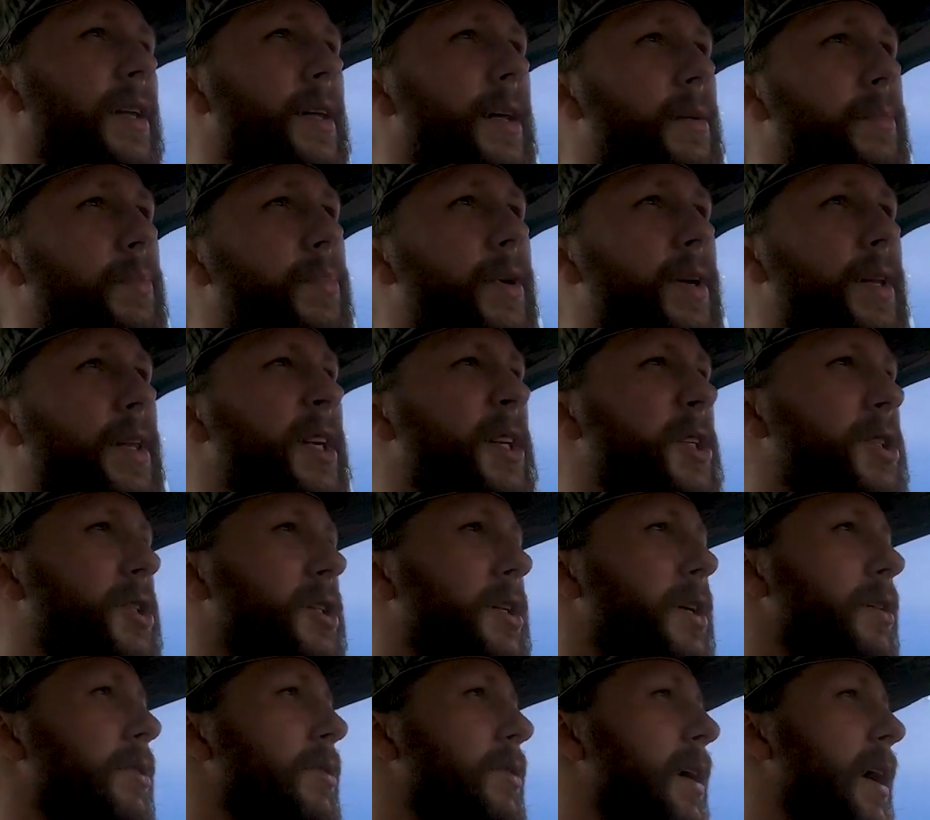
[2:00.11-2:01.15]
than putting this
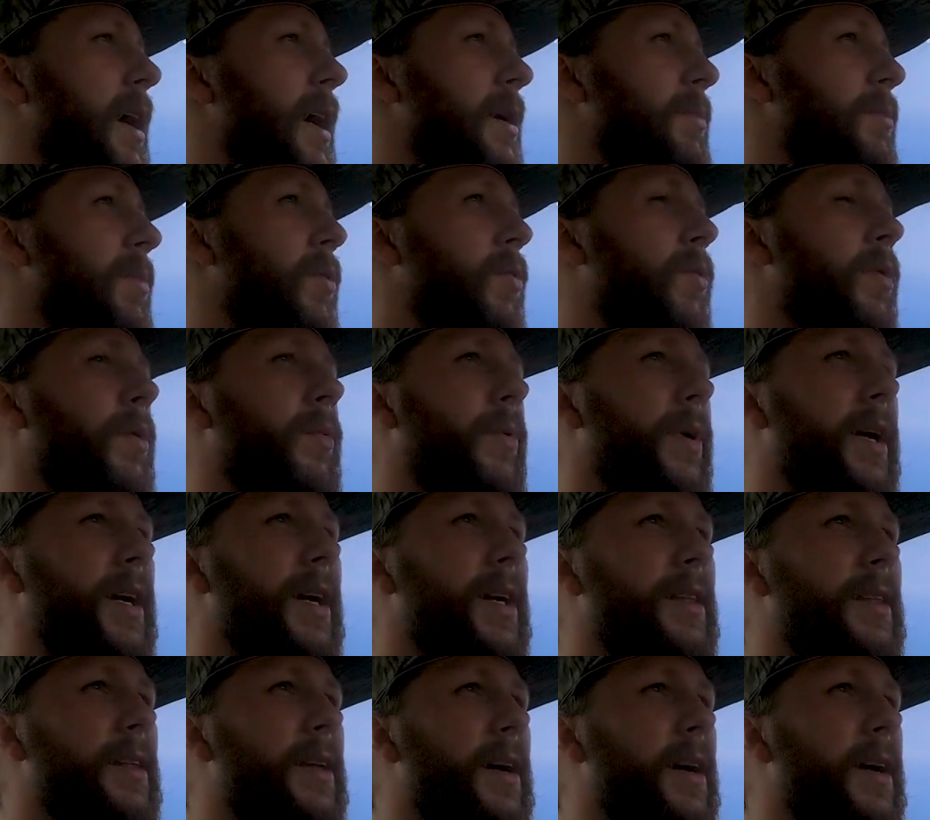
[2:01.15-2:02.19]
shield out, but when we
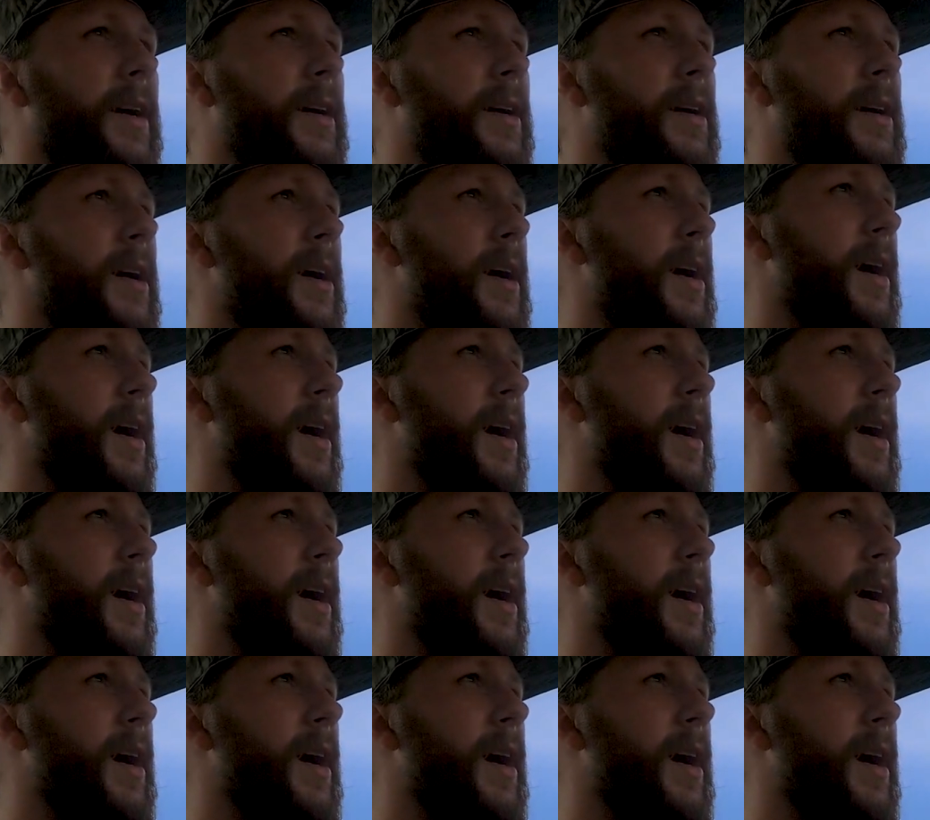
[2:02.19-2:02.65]
get there,